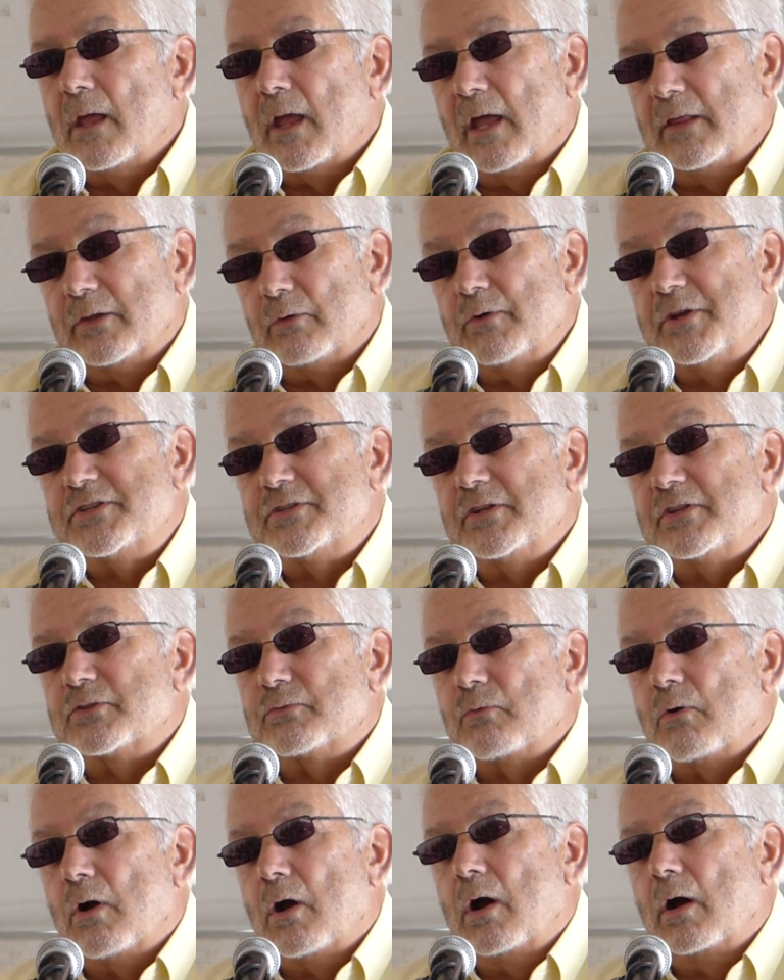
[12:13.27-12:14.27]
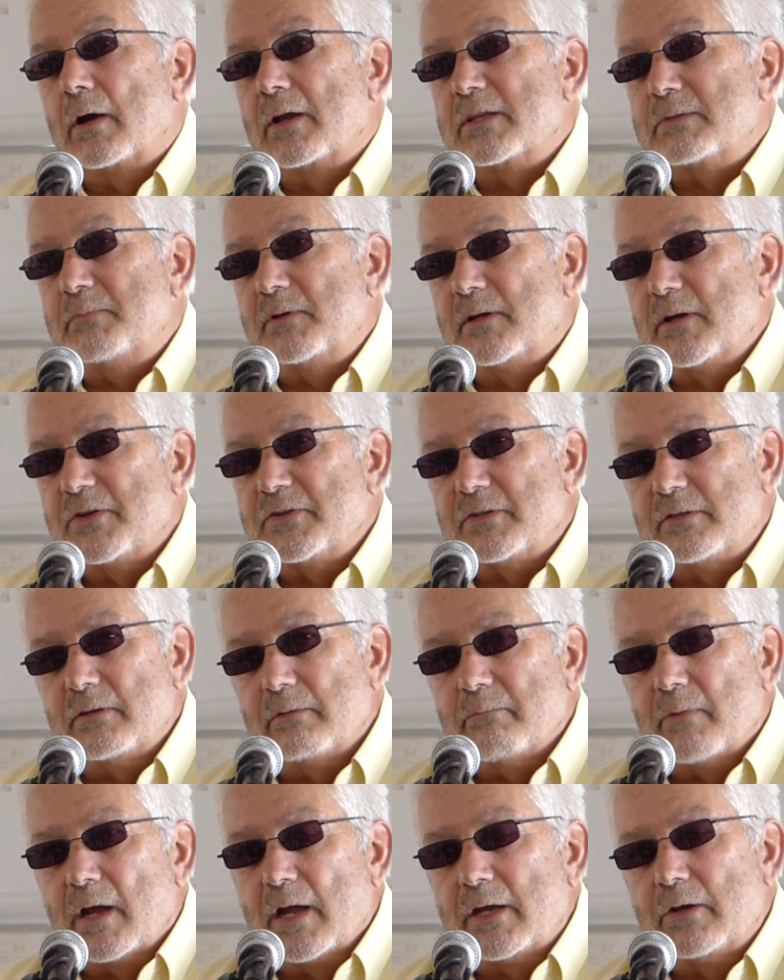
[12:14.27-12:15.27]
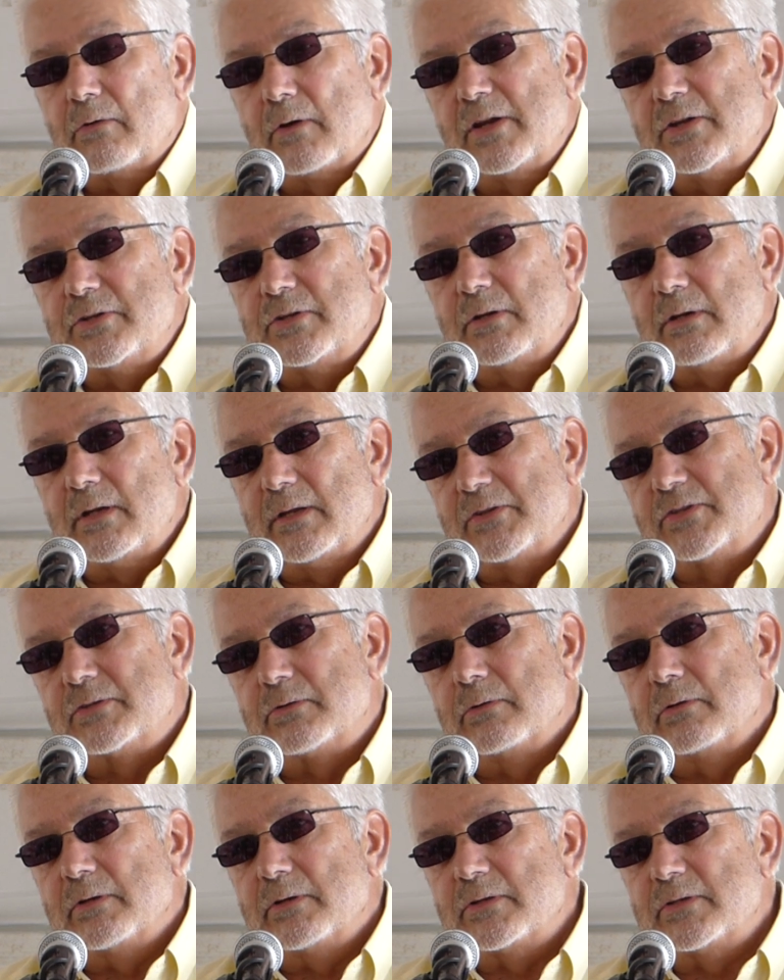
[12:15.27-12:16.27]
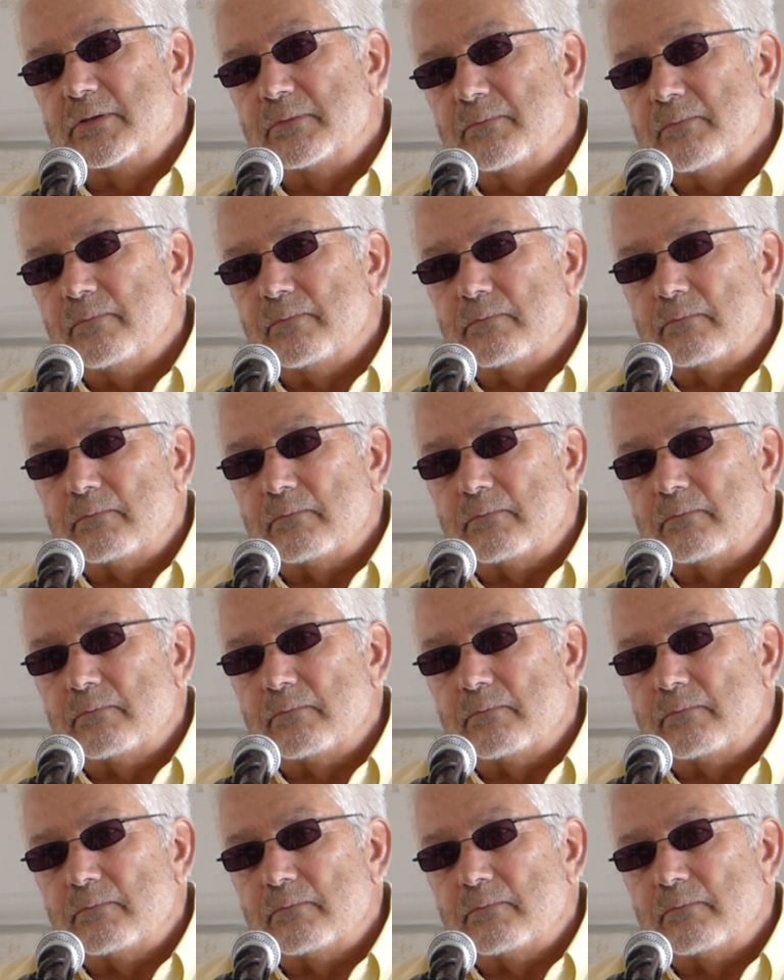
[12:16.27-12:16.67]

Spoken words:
And the reason it's wrong is because in the migration histories,